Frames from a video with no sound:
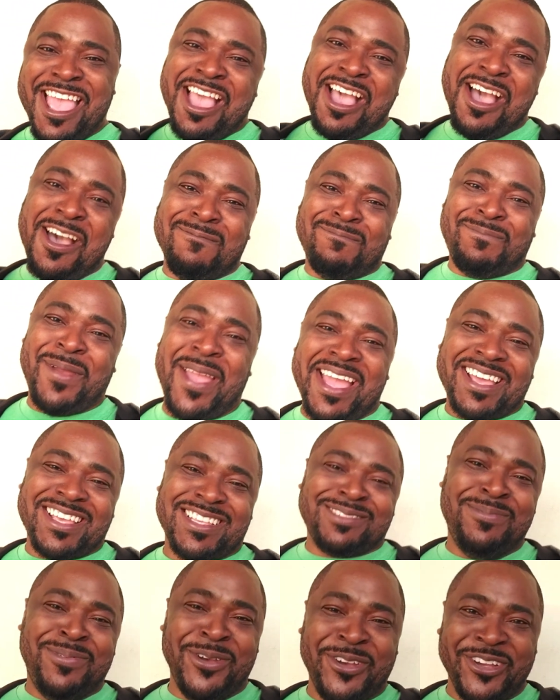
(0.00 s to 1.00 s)
a
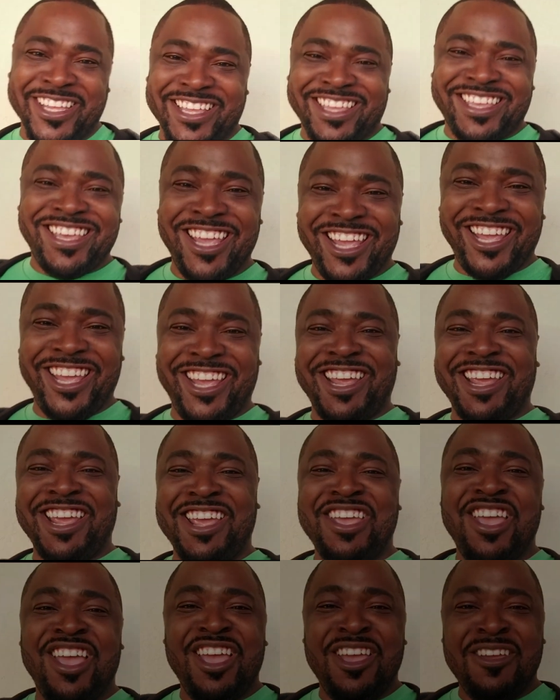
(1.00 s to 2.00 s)
past
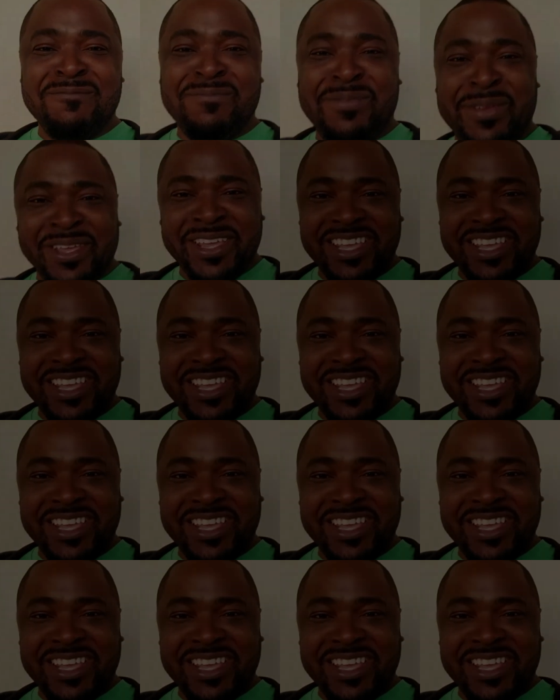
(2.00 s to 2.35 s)
king.